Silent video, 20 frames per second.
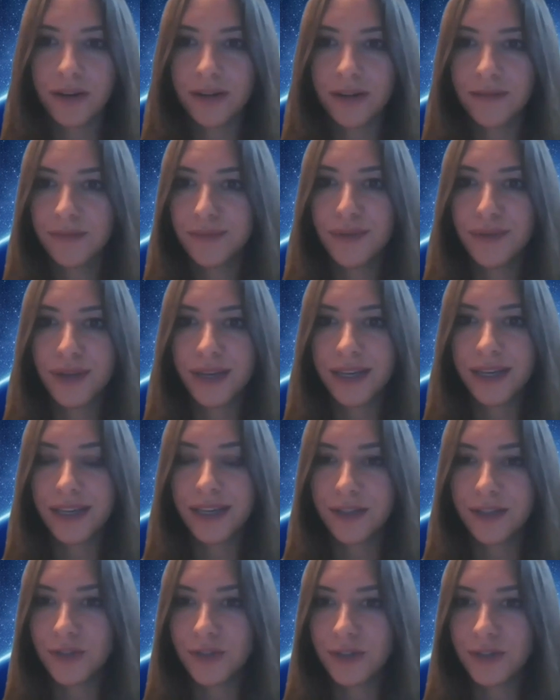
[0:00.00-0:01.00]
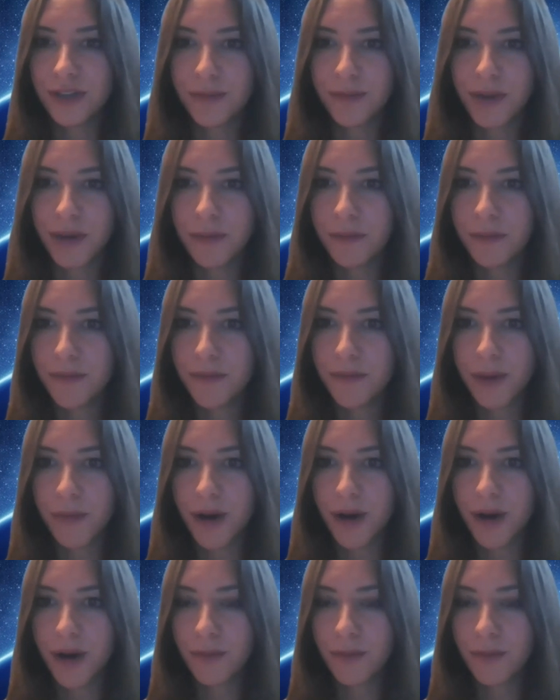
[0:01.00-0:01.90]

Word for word: I remember it like yesterday.